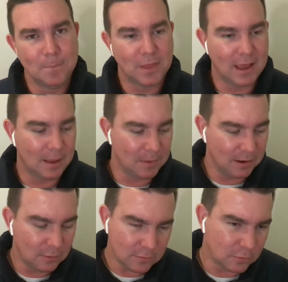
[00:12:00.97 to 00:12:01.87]

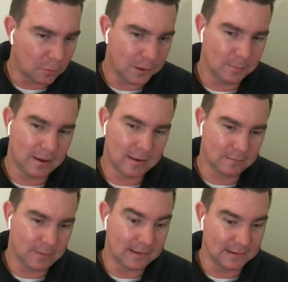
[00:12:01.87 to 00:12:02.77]
And he was talking about
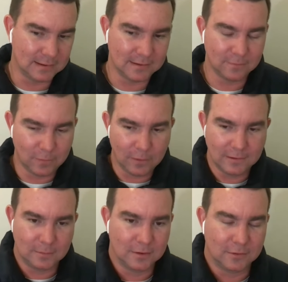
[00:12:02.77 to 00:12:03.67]
basically a very
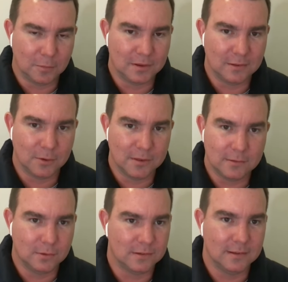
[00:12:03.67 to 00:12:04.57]
similar topic to what
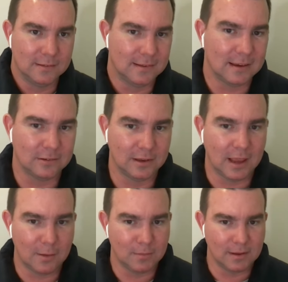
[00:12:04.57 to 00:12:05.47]
this was. And this has actually
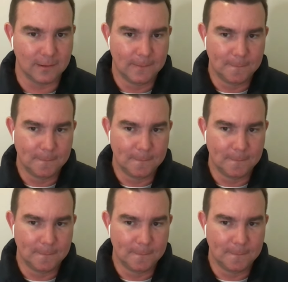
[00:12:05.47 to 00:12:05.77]
gave me